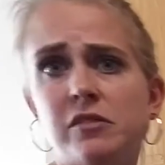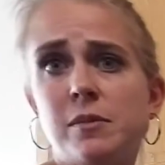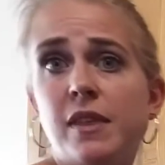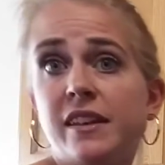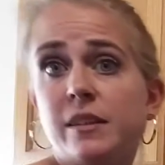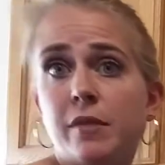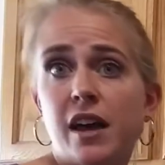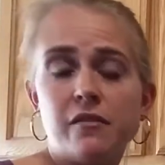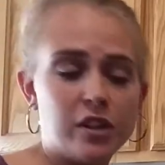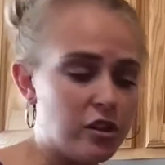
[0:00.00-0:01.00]
sounds to me like some
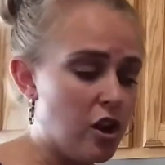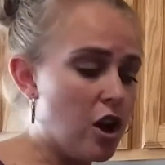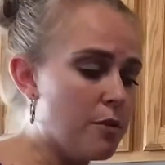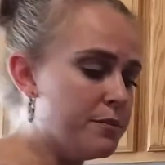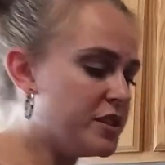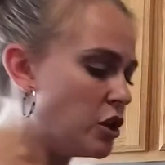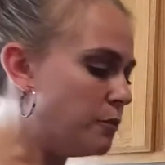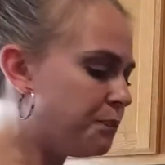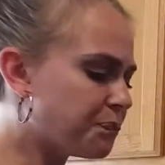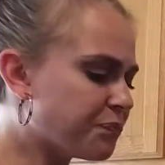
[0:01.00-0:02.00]
kind of an alarm.
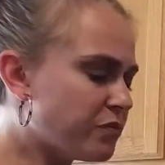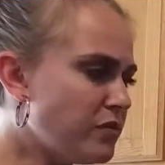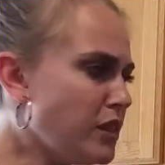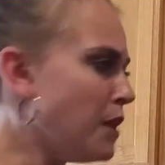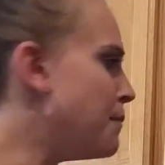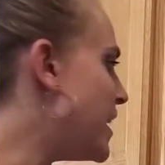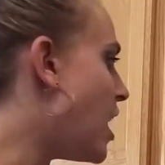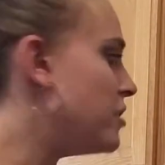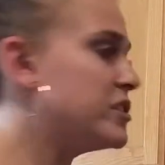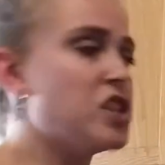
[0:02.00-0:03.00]
So, but
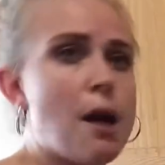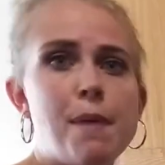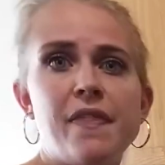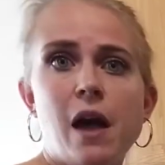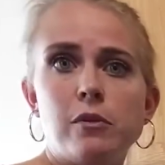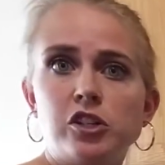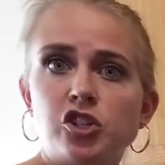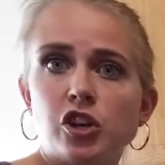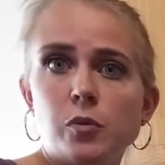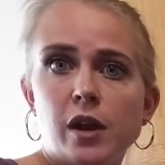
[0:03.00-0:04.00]
I'll stop on that one to
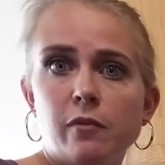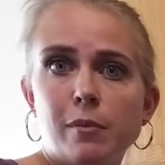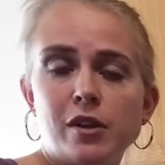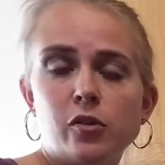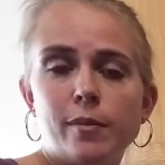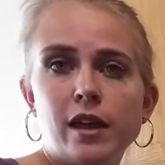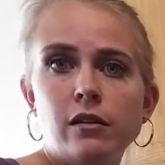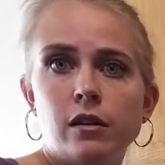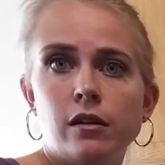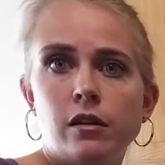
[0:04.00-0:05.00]
show you when I ring my doorbell.
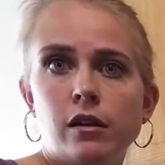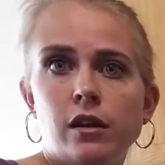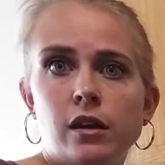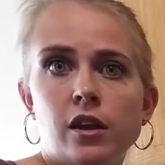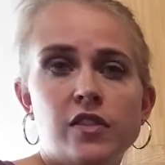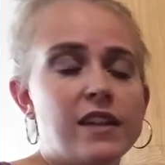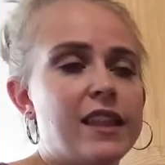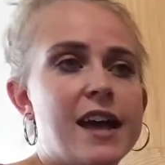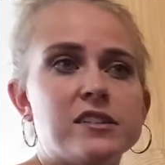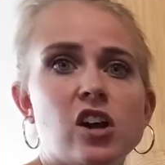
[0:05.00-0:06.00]
That
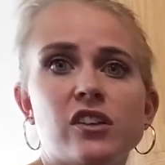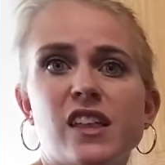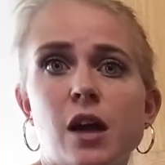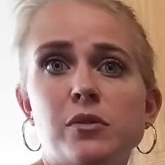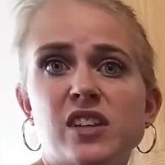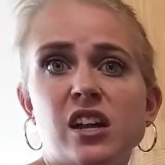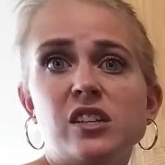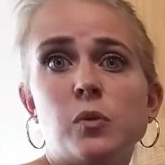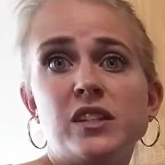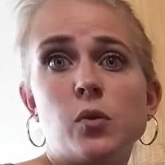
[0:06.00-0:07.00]
last song that I was on
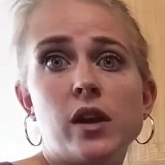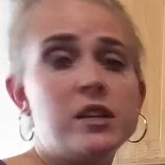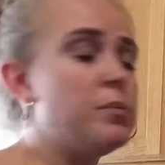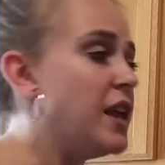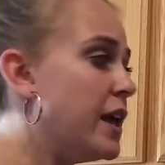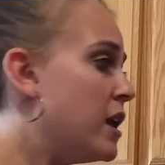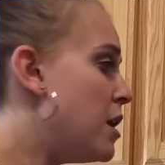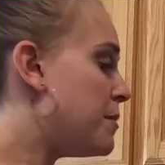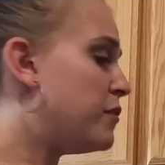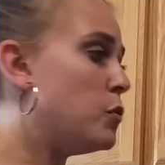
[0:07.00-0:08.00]
is what's going to play.
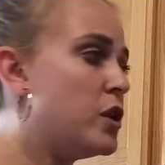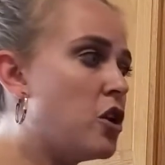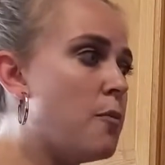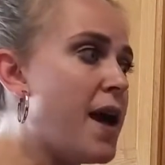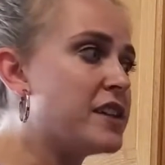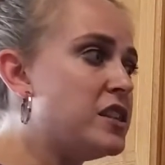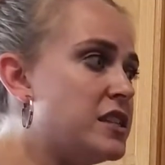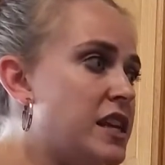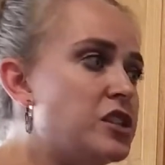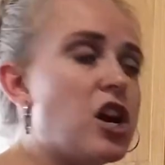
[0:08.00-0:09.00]
But if you want to go back to
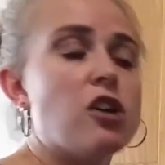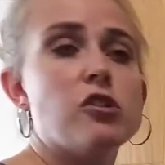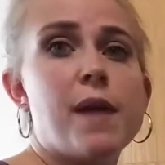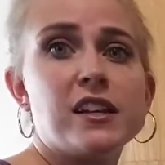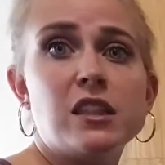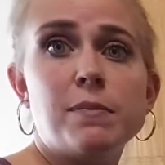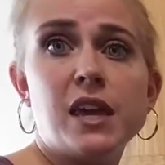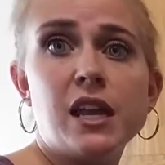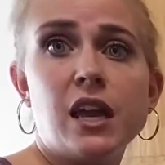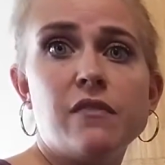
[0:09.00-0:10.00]
the ding dong or back to the
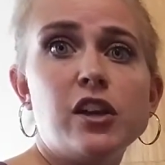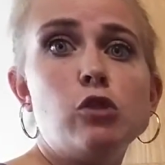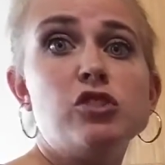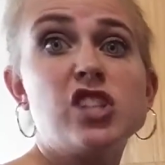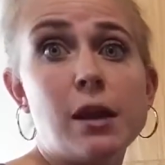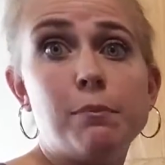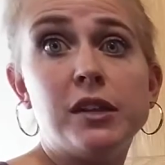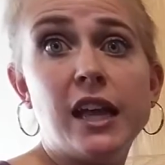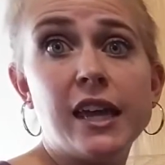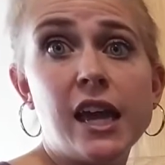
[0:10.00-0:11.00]
beginning of it, you just
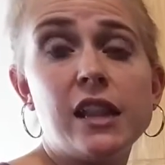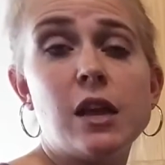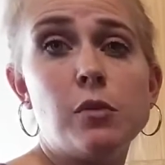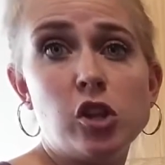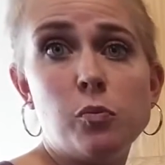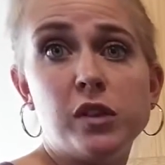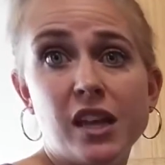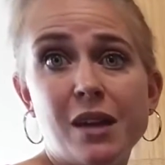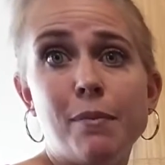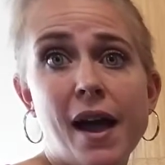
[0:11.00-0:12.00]
unplug it, and then when you
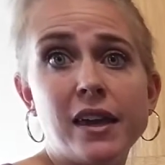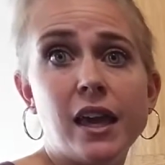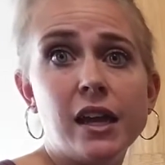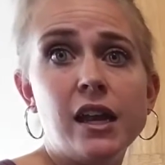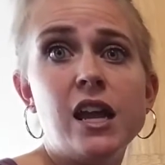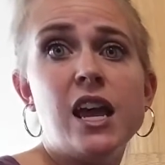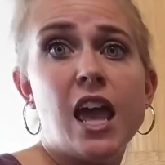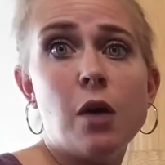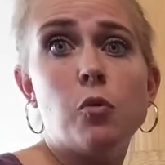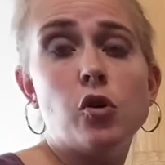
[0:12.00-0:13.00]
plug it back in,
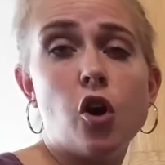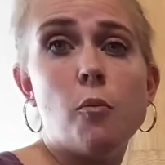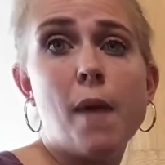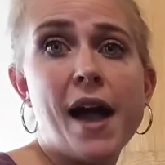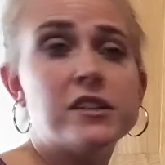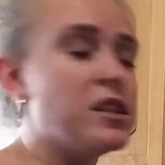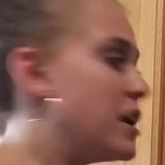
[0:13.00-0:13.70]
it will go back